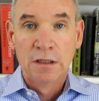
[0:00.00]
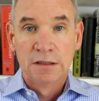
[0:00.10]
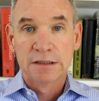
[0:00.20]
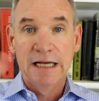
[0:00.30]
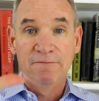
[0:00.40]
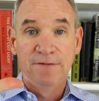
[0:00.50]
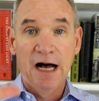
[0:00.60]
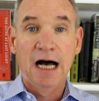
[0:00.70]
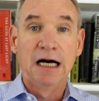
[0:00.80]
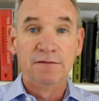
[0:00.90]
Step
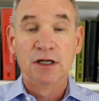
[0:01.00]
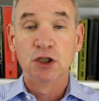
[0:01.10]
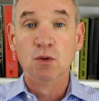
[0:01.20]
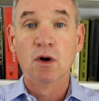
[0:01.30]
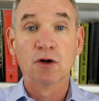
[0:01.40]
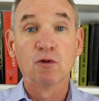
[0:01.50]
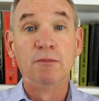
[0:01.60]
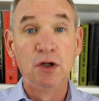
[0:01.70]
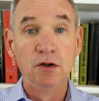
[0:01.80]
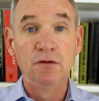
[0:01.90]
5, you want to
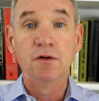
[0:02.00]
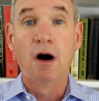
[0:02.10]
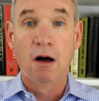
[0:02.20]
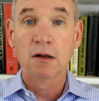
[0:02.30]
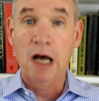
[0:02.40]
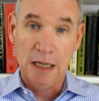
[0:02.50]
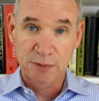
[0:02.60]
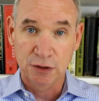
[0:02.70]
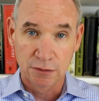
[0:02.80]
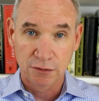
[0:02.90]
remove all
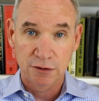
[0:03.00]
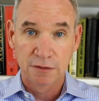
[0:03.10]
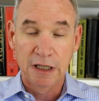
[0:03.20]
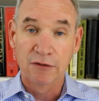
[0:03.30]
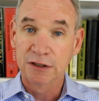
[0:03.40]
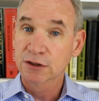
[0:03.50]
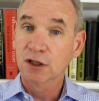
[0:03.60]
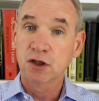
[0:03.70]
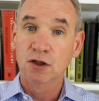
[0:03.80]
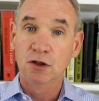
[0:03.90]
obstacles. Now this
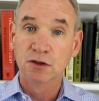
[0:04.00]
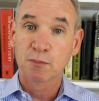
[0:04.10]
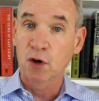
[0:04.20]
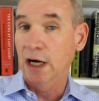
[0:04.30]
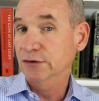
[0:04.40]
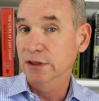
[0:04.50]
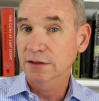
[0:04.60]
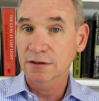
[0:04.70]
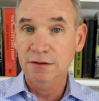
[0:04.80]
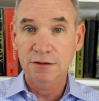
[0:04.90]
includes
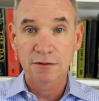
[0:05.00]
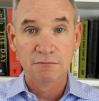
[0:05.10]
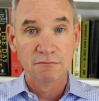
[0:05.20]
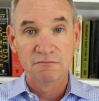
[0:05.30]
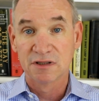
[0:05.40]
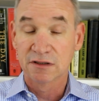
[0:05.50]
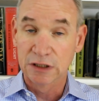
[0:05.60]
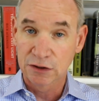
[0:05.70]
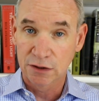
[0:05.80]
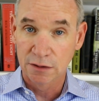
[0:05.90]
processes,
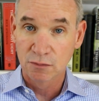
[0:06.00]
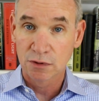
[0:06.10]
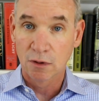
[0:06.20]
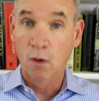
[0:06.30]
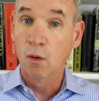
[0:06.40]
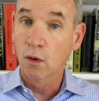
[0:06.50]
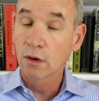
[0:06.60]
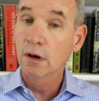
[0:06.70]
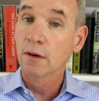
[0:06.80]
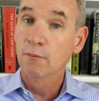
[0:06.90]
systems,
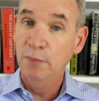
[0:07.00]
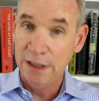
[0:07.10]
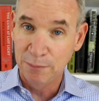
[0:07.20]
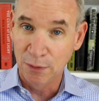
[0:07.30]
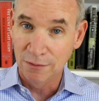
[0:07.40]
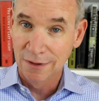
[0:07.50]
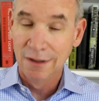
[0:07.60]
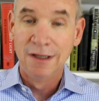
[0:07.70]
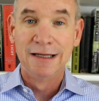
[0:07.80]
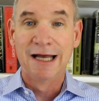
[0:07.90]
or people.
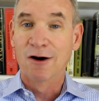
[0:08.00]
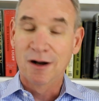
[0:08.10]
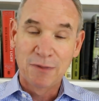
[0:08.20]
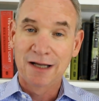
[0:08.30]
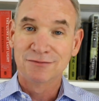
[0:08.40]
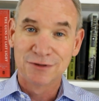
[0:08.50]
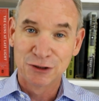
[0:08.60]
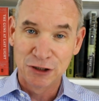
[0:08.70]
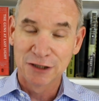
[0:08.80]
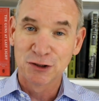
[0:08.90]
Now, I'm not
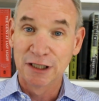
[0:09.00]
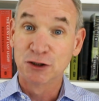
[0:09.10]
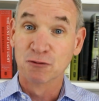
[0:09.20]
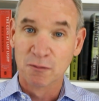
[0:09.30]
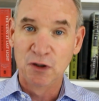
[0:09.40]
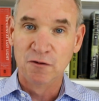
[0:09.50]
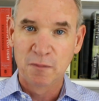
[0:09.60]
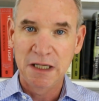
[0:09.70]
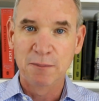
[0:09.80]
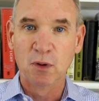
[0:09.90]
suggesting that you remove
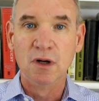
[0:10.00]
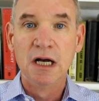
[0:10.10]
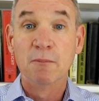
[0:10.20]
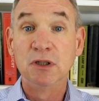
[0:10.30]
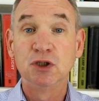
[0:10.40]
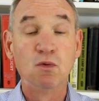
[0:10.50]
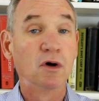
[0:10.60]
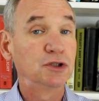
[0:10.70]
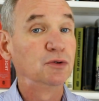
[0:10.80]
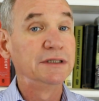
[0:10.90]
people, but you
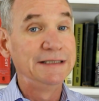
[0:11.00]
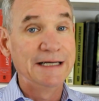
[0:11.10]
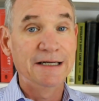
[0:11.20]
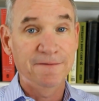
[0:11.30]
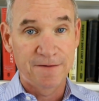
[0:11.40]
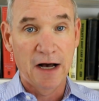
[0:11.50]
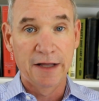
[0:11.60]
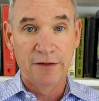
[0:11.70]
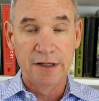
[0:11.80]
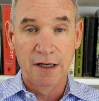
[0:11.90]
want to
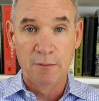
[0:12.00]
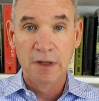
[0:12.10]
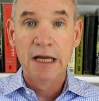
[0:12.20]
identify them